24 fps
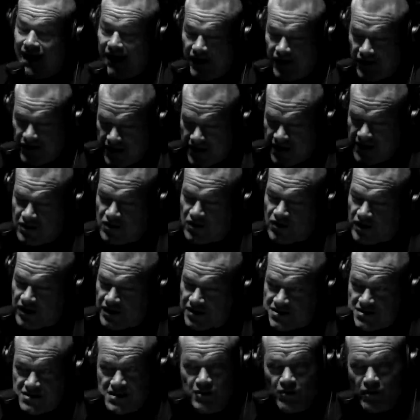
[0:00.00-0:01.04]
again, you're going to
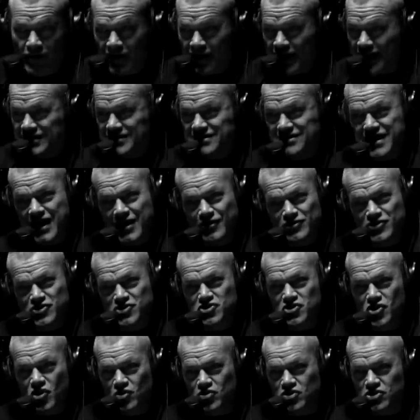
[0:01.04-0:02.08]
see where that sounds
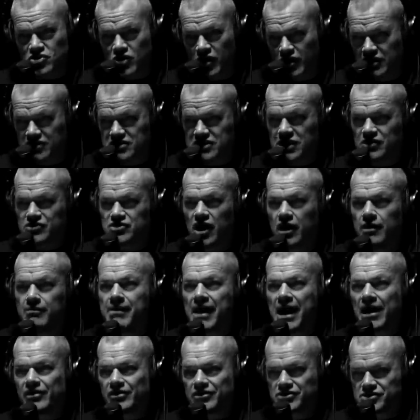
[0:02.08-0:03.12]
so strong. It sounds
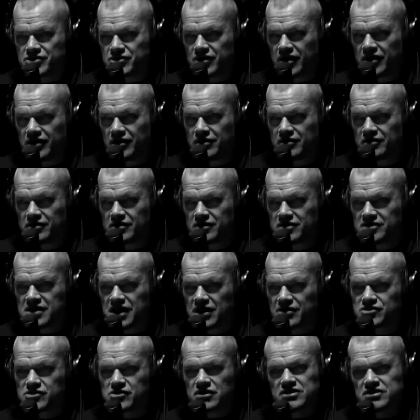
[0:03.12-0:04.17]
unbalanced, right? Yeah. It
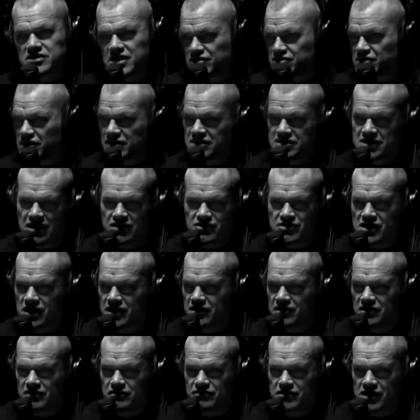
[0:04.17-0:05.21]
sounds it sounds like he's outside
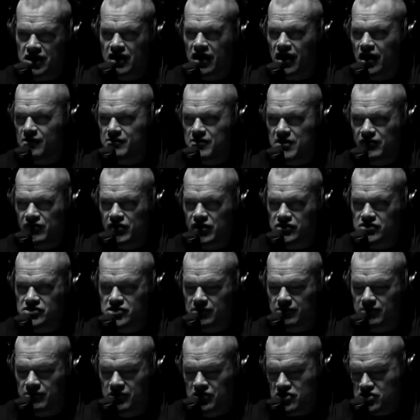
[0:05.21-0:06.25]
the dichotomy of
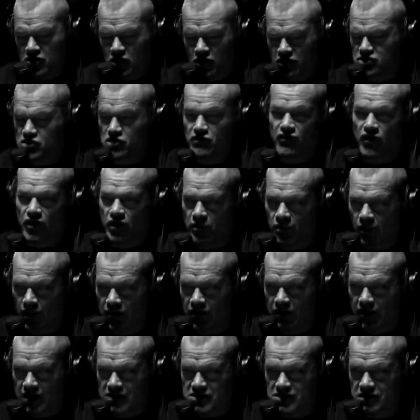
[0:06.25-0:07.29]
leadership. He's going too far he's in extreme.
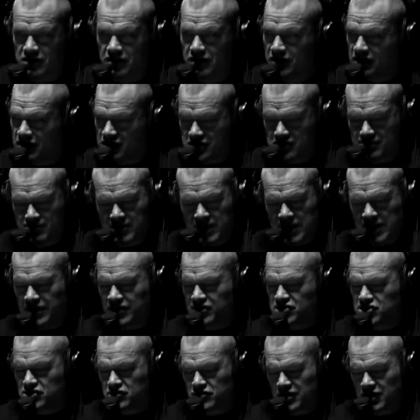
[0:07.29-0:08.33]
one direction. Yeah, he's yeah. being
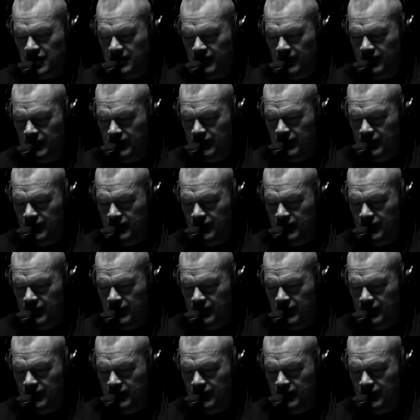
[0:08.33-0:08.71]
extreme.